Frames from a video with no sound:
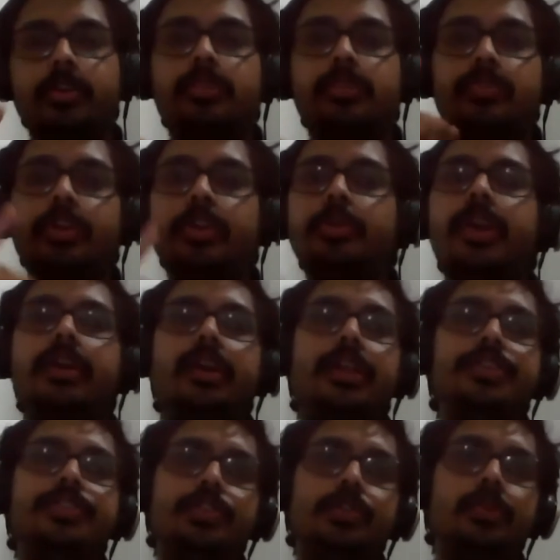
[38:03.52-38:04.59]
of the food you can
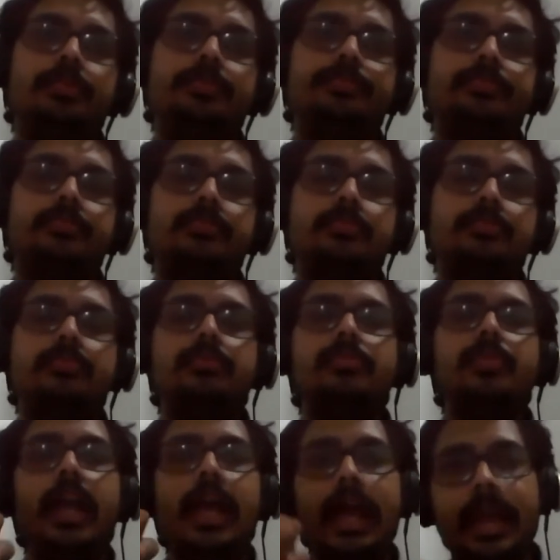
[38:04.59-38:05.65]
consume
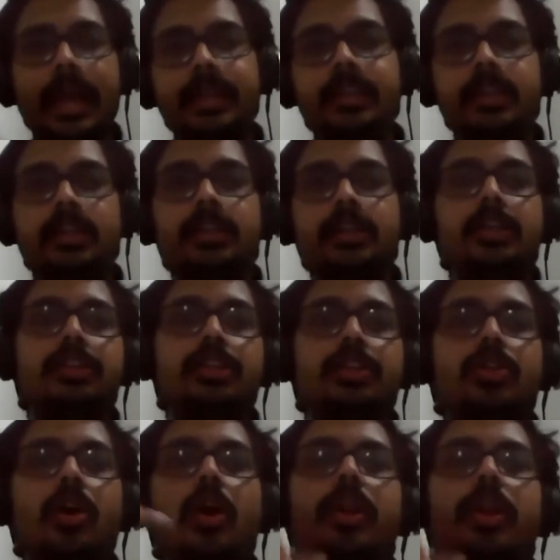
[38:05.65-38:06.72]
and the
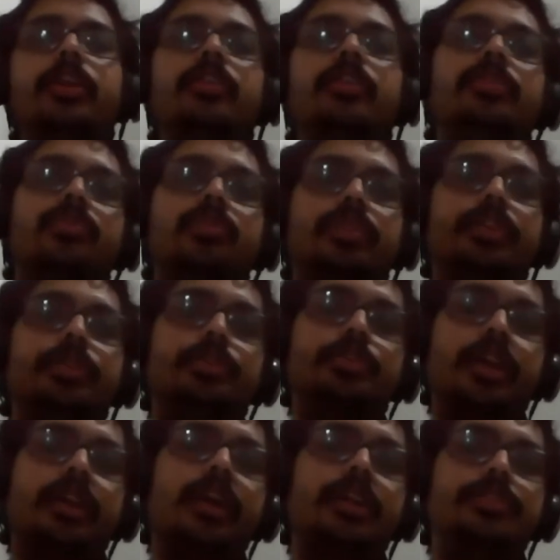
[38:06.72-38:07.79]
quality of the food you
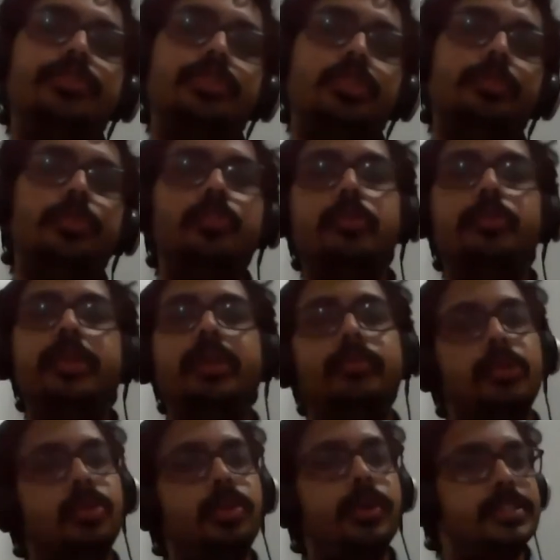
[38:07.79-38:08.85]
can consume, you will be
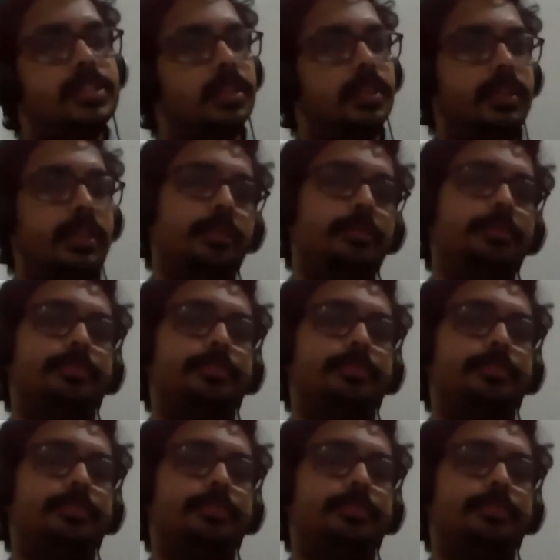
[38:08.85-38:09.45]
able to ascertain.